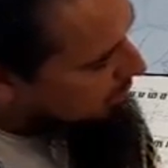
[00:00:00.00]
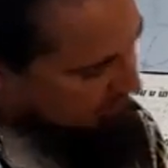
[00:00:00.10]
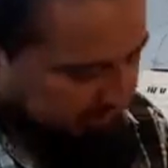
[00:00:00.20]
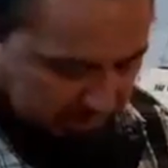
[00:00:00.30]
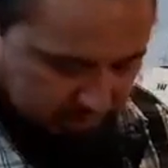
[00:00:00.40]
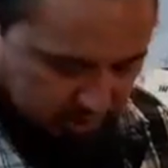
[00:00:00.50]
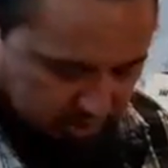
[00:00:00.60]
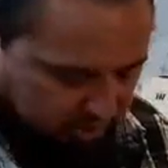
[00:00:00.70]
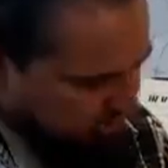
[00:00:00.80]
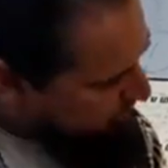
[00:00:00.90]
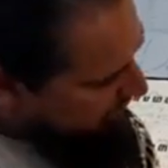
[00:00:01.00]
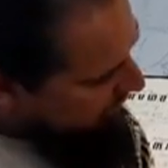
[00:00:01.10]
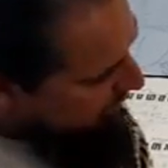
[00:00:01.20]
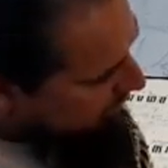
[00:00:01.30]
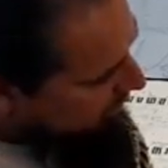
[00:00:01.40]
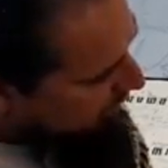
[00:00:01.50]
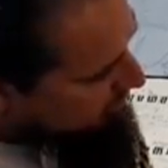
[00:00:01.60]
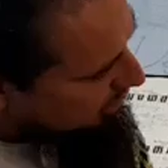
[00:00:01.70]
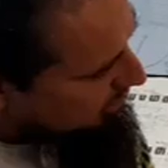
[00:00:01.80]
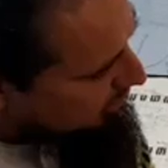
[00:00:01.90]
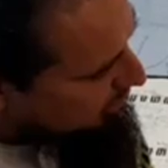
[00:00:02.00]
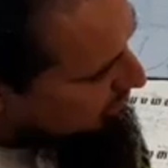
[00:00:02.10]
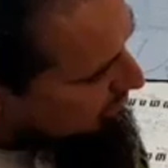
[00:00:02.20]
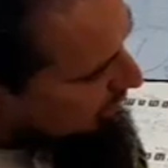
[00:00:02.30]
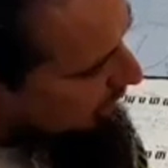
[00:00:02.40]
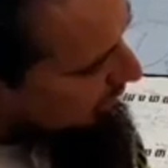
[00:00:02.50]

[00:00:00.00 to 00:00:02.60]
this G right here, actually, on